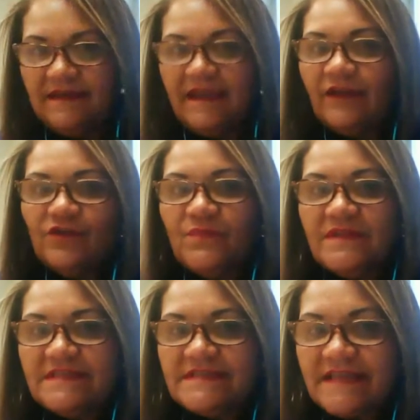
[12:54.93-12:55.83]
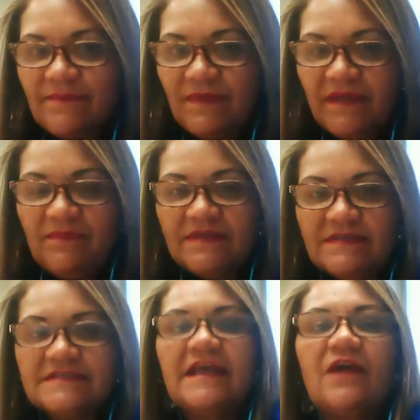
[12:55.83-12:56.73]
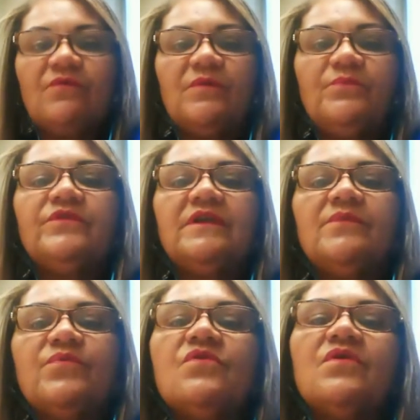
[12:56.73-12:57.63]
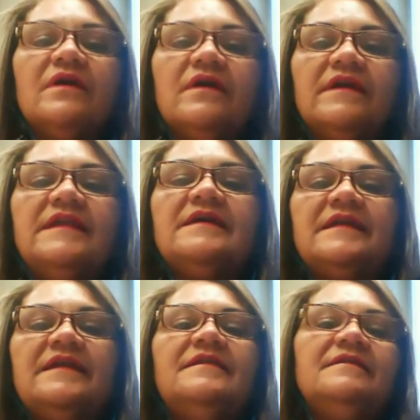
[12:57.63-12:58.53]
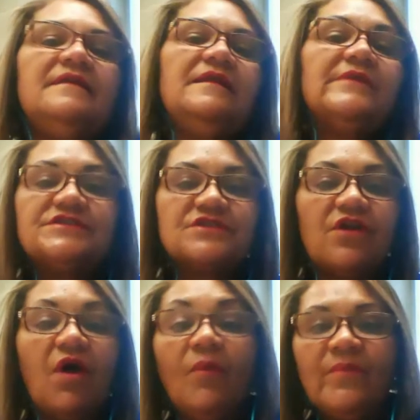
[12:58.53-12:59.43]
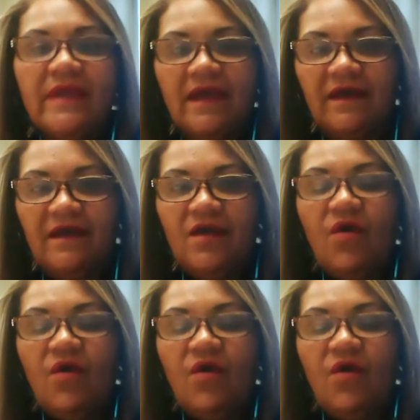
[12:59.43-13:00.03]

cannot be the same image that I will put in a book here in British Columbia,